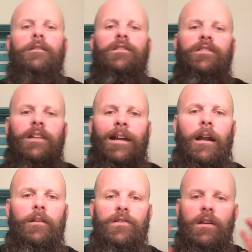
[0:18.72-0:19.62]
just got
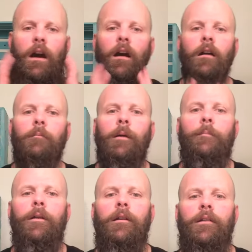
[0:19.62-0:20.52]
out of the shower. My
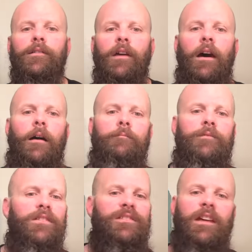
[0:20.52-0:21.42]
beard is
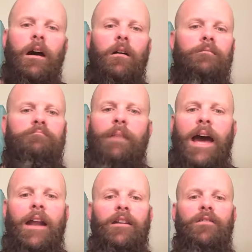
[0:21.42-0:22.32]
just towel
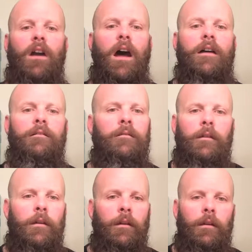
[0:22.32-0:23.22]
patted dry.
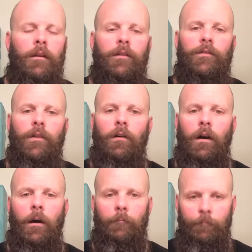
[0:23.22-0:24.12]
So
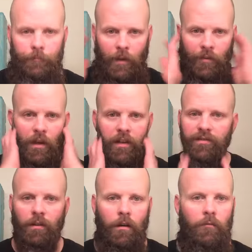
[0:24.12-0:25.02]
I thought I'd
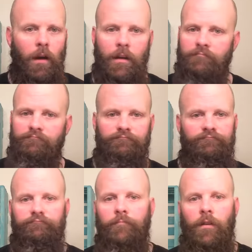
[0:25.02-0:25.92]
start right
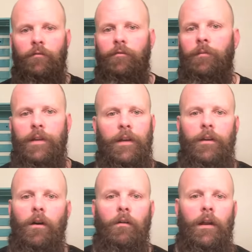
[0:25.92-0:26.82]
from the
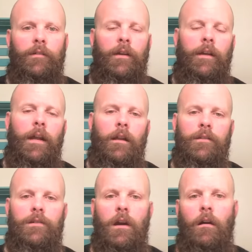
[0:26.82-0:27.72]
get-go, right as I get out of
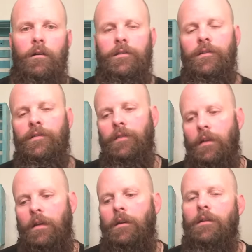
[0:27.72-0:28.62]
the shower, and just
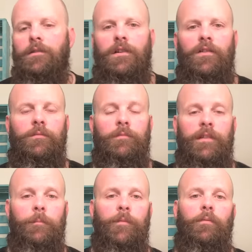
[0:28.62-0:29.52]
share some
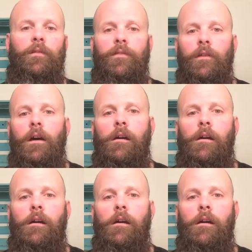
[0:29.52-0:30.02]
tips with